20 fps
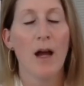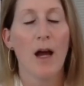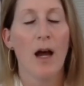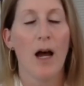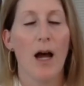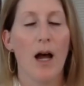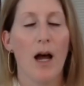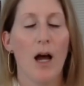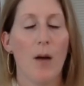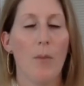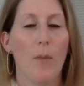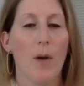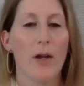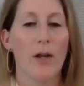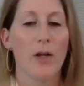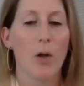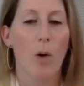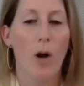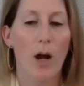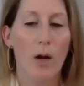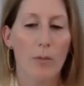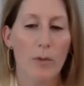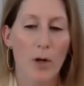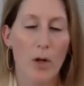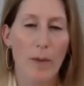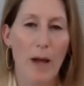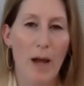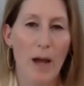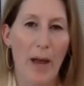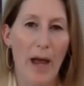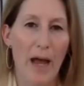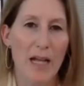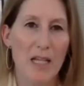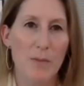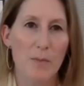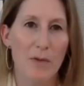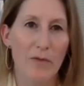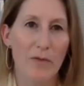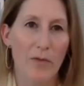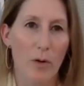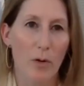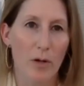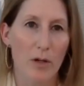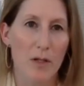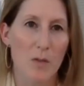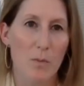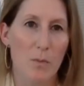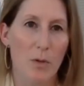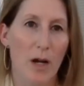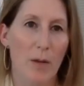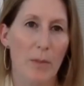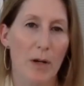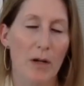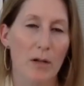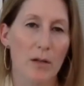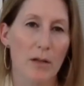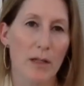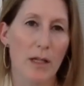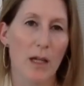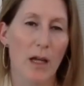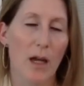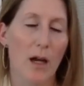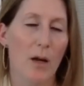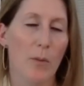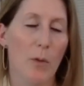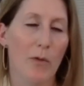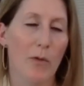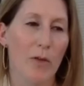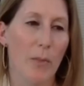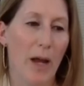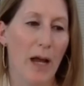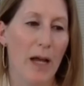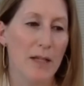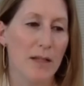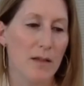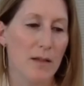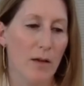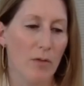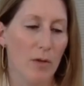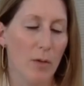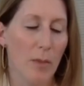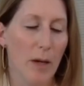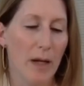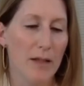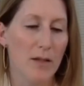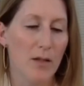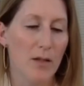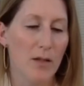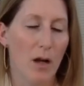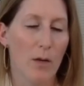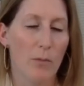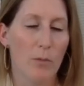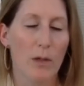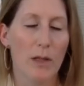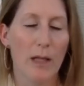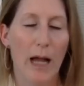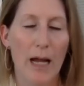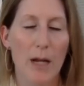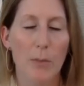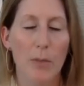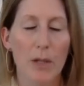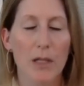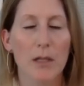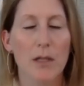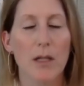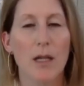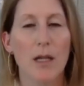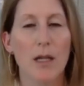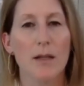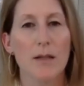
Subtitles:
Our roadmap has been focused primarily over the past several months on reliability and